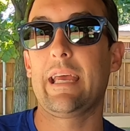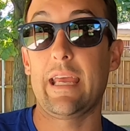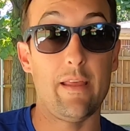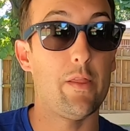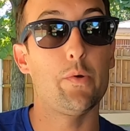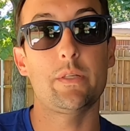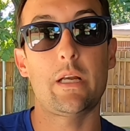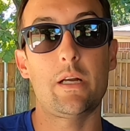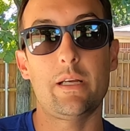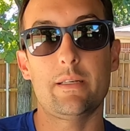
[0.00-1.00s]
in those
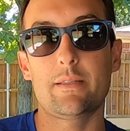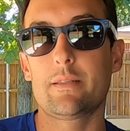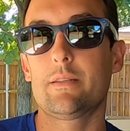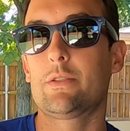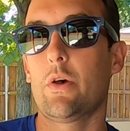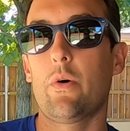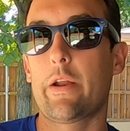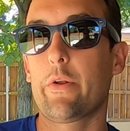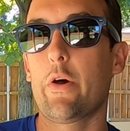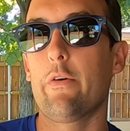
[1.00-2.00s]
areas, so I
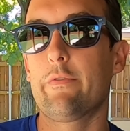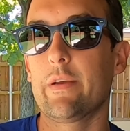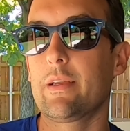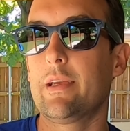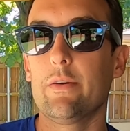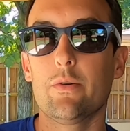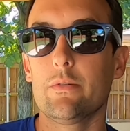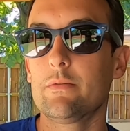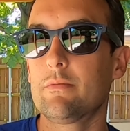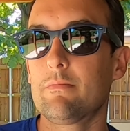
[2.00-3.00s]
don't know if it
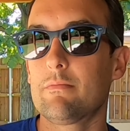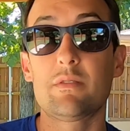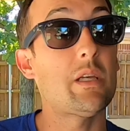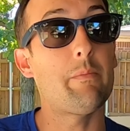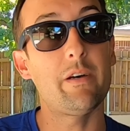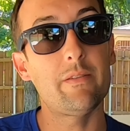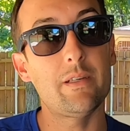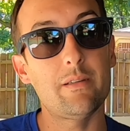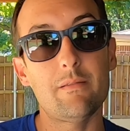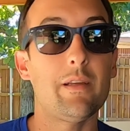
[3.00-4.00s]
killed some of
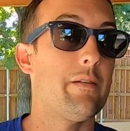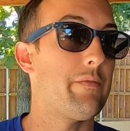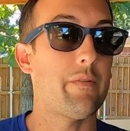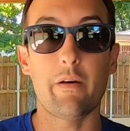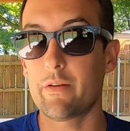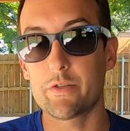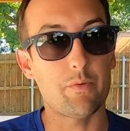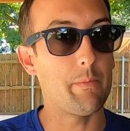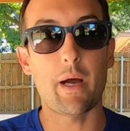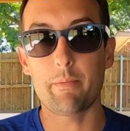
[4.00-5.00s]
it, if others
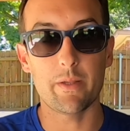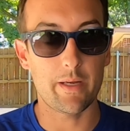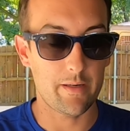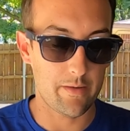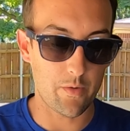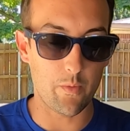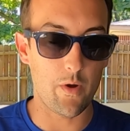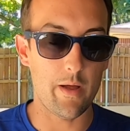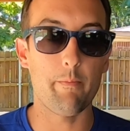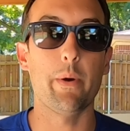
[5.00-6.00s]
repopulated or
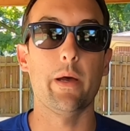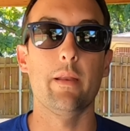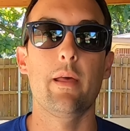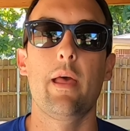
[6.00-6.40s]
what, but